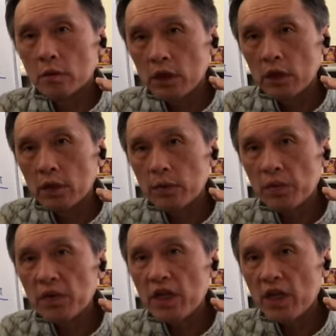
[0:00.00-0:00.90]
the
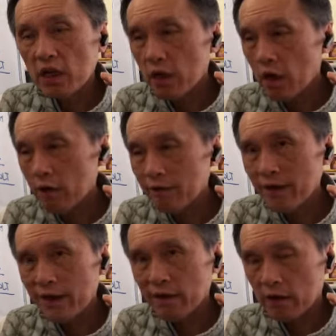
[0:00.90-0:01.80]
breathing
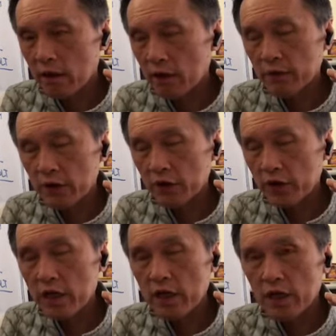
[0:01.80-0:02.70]
content of the
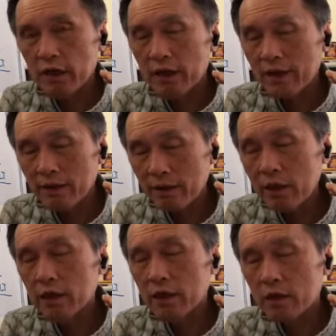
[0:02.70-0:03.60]
training and
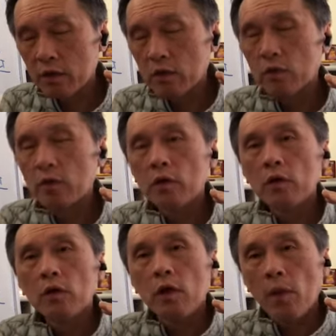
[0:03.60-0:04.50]
need to
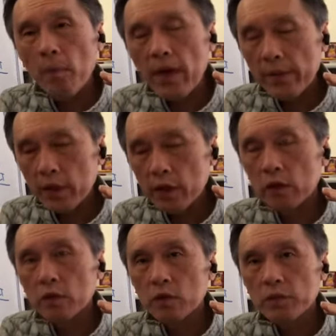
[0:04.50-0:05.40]
map
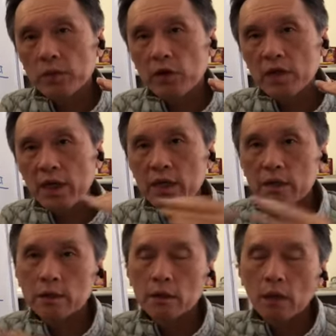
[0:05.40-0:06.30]
into sports
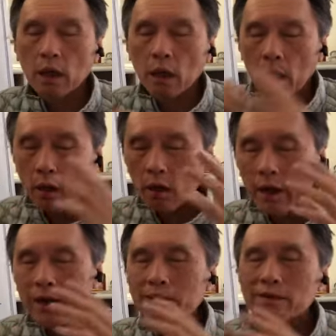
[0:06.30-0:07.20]
science, or
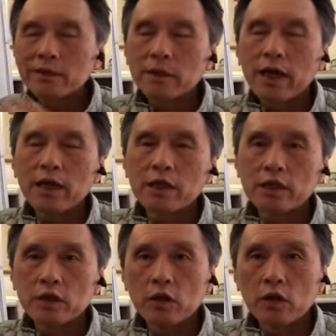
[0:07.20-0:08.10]
else there
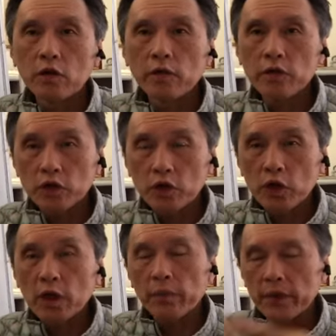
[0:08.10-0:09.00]
is no
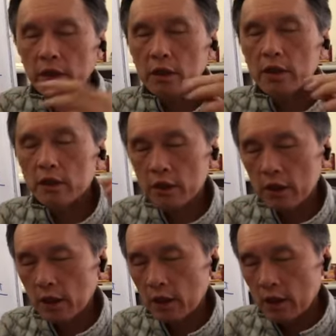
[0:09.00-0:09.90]
future, because
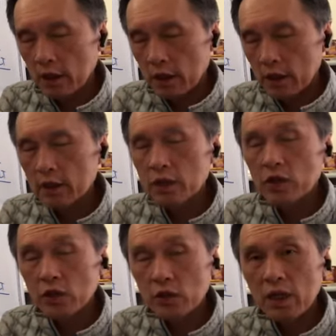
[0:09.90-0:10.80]
in
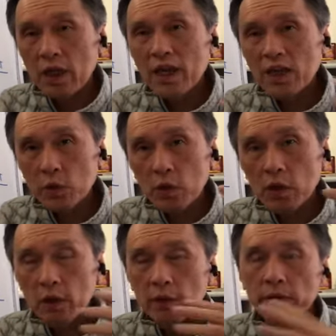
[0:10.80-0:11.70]
today's
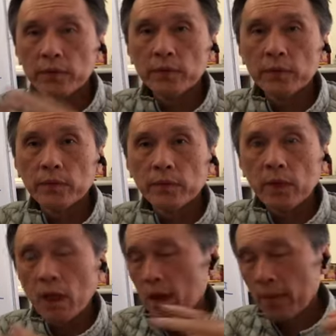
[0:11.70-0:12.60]
world,
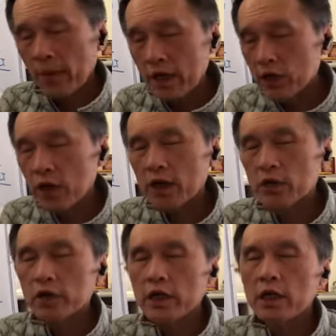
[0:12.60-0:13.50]
martial art
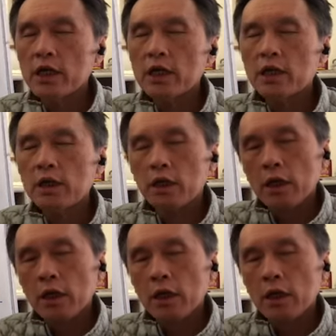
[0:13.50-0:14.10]
training,